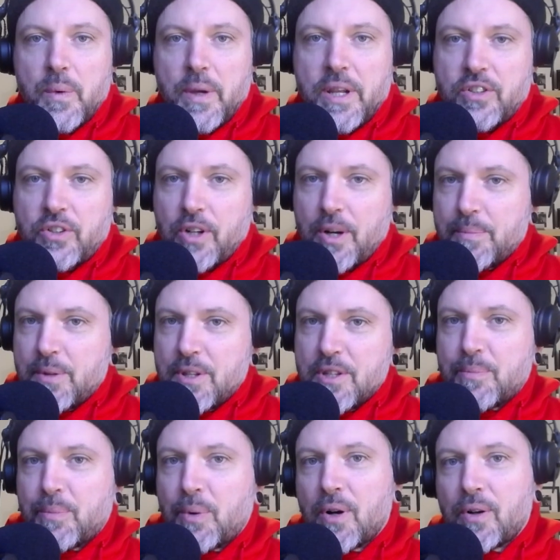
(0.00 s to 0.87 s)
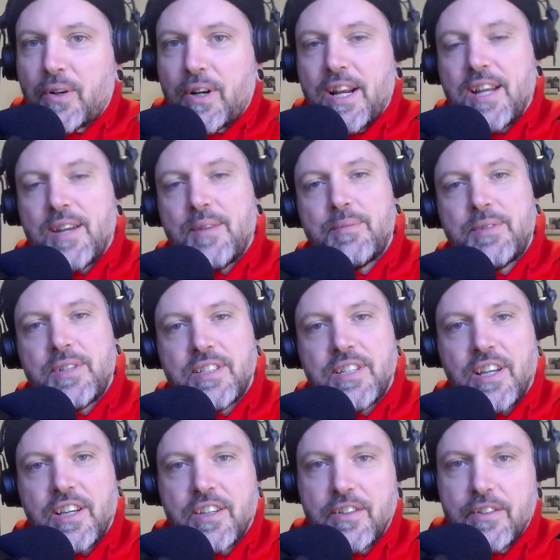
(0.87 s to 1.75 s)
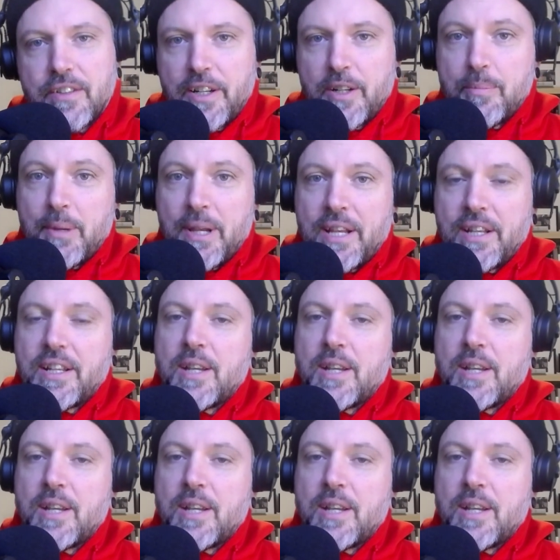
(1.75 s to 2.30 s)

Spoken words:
Interrupt this program to tell you a little bit